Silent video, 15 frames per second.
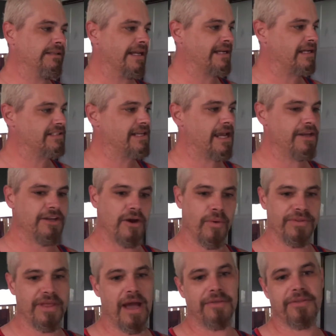like I say, you
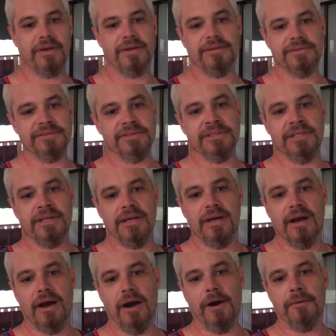know, without the
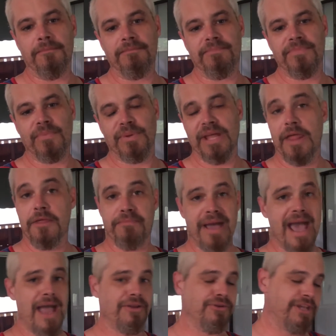
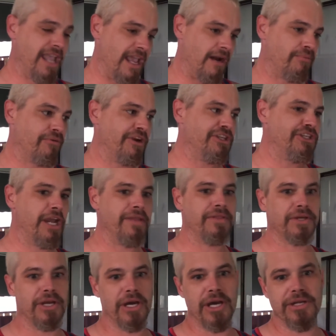bad, you can't
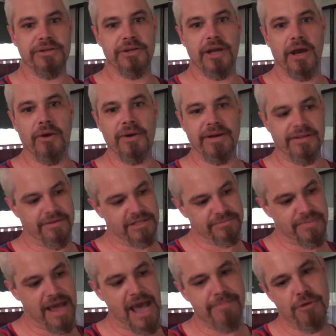appreciate the good, you know, and in
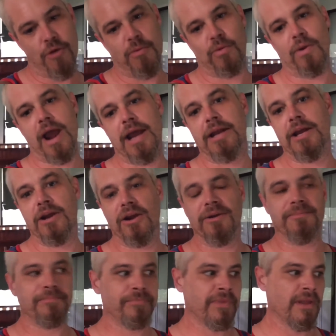this bad moment right
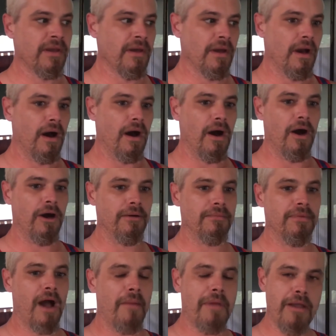here,
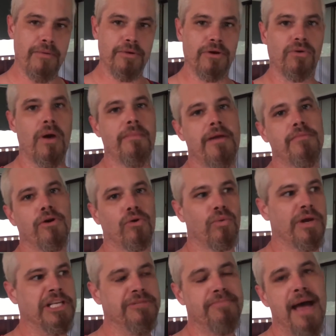I'm able to
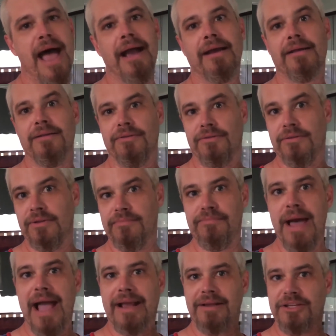reach back
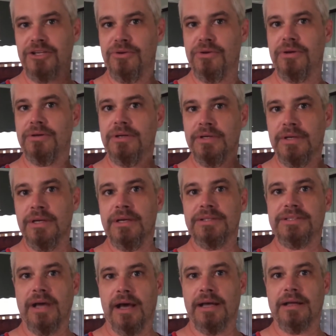into
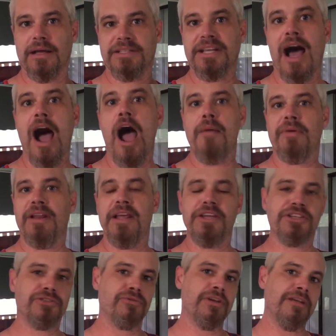a time in
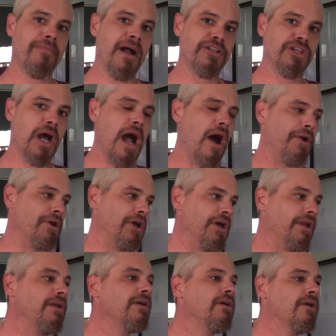history in my
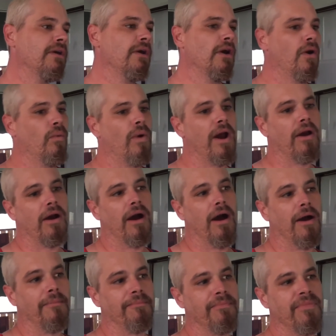childhood
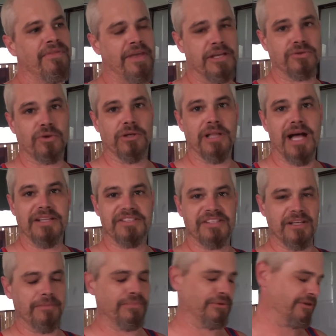where, things were a lot
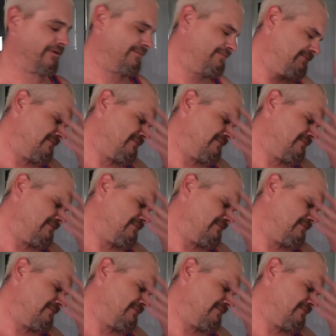simpler.